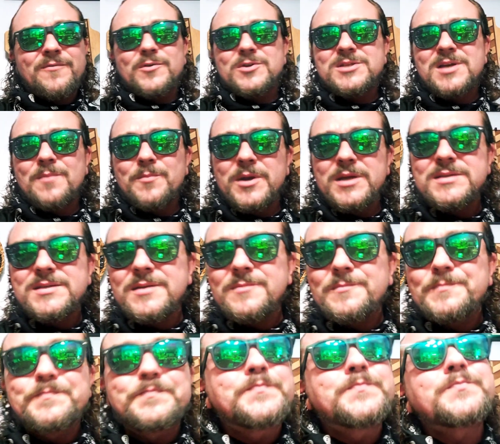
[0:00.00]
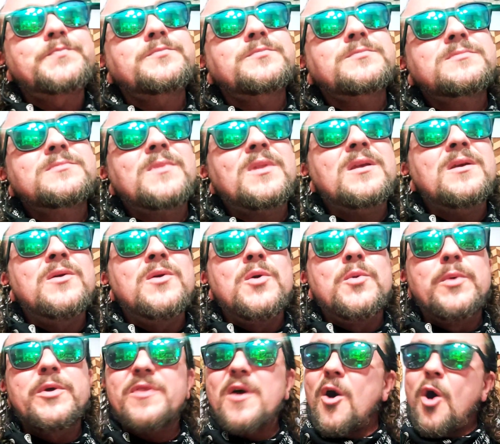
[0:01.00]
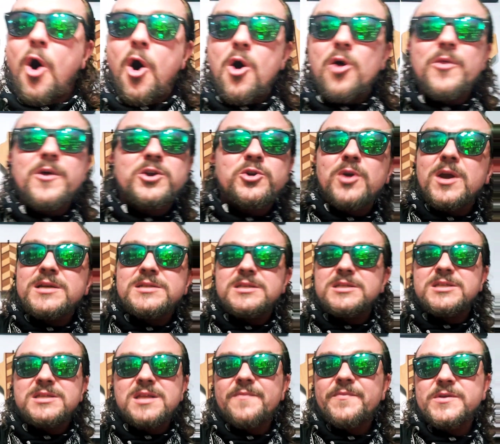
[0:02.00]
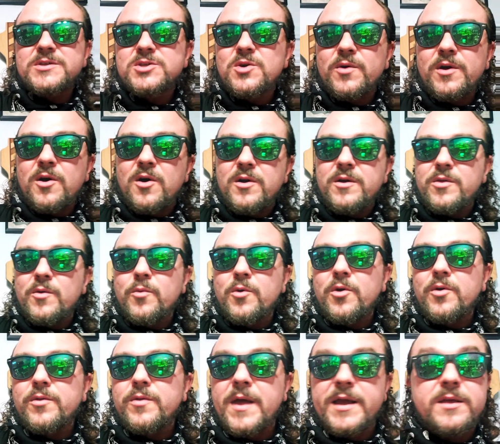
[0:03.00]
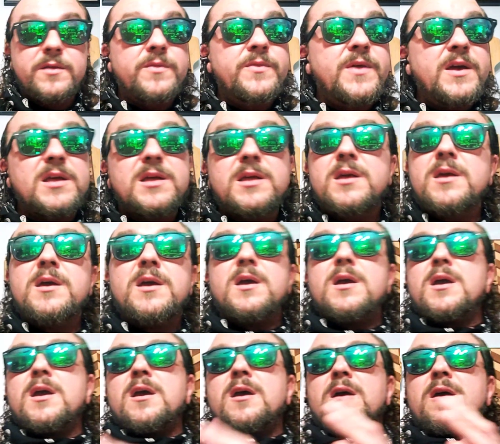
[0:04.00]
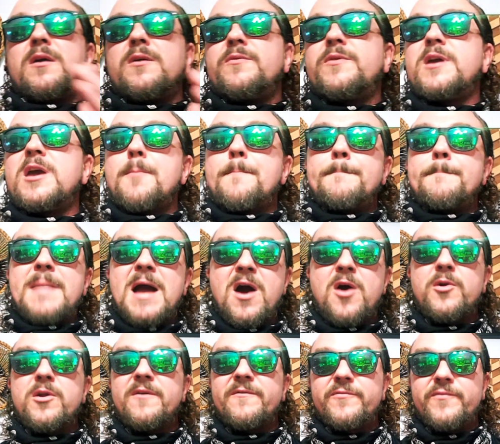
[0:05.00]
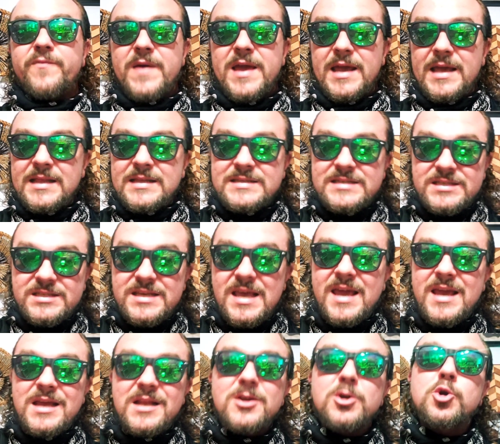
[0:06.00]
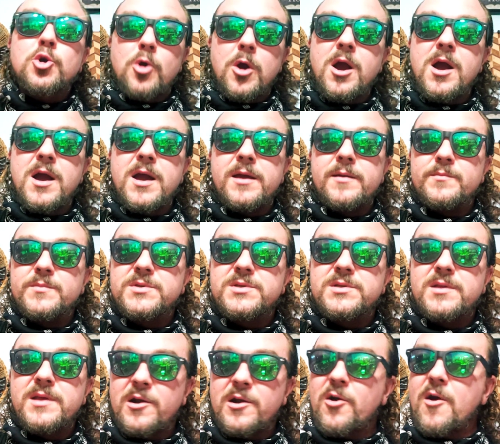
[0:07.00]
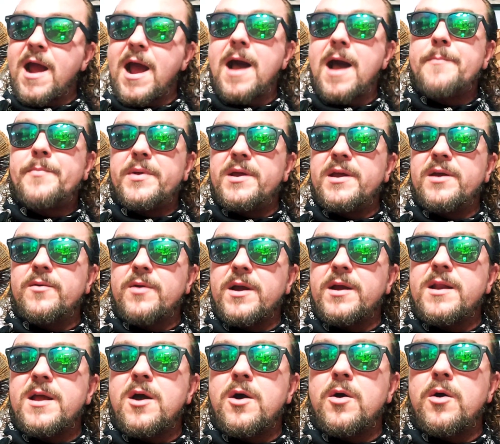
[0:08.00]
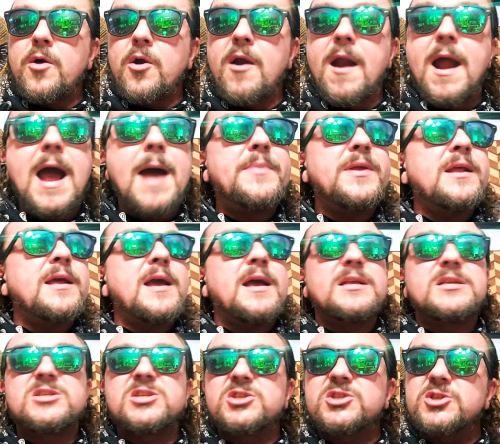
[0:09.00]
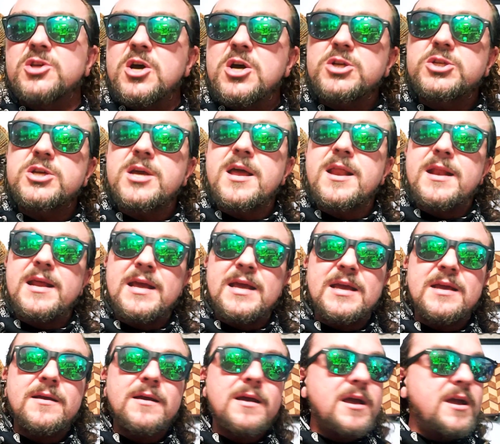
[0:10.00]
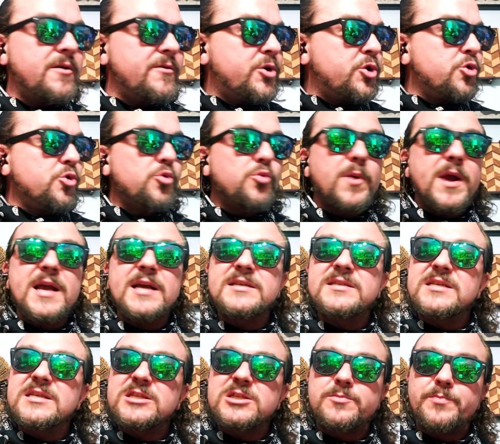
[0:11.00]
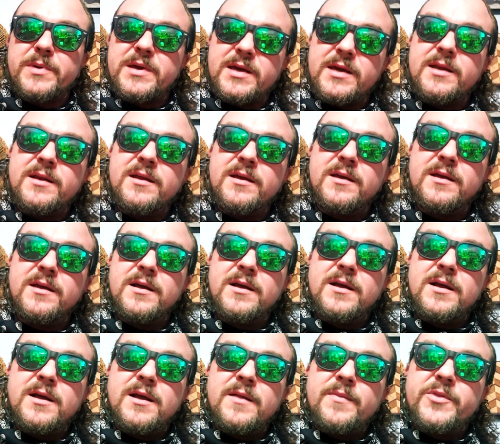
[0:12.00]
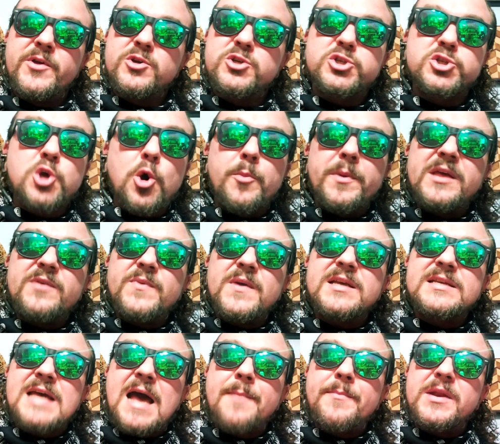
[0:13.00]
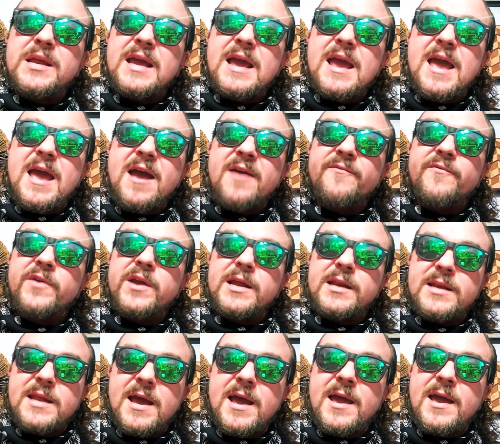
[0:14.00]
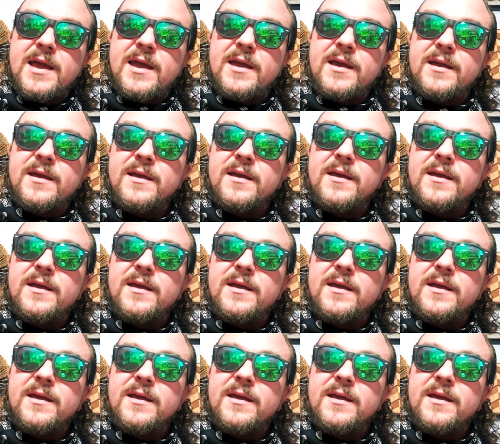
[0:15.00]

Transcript: for some reason, with all the crazy stuff that's going on in the world, like the, the amount of insane crimes that are happening right now are happening at such an, a crazy speed. There's so many things happening every day